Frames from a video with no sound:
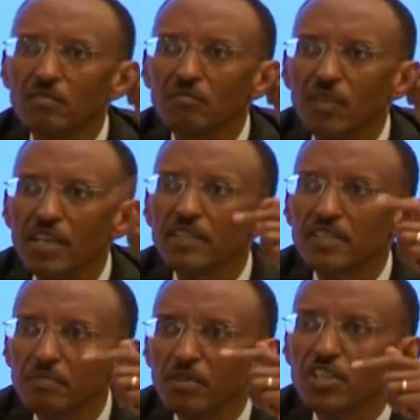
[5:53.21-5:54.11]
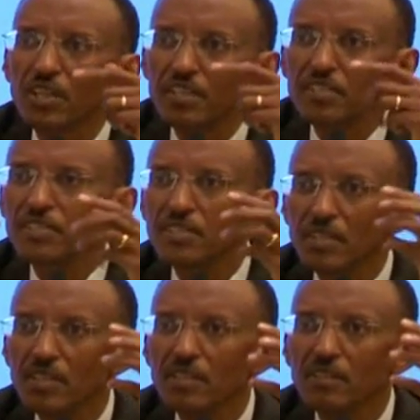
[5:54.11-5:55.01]
mainly specialized
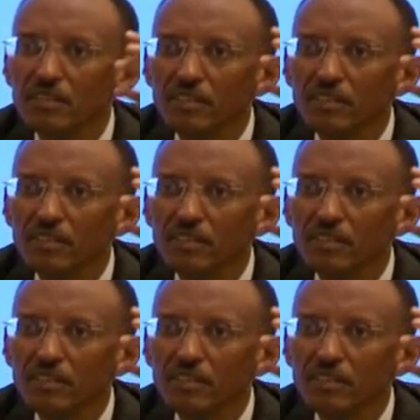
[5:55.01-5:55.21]
in